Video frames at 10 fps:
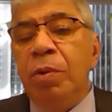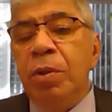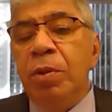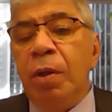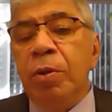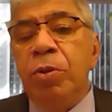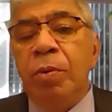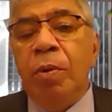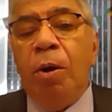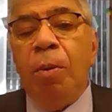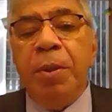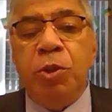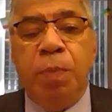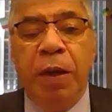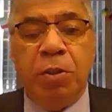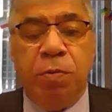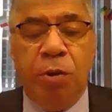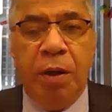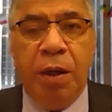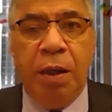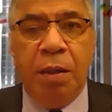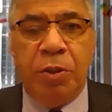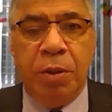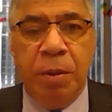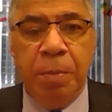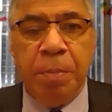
in order to open space for us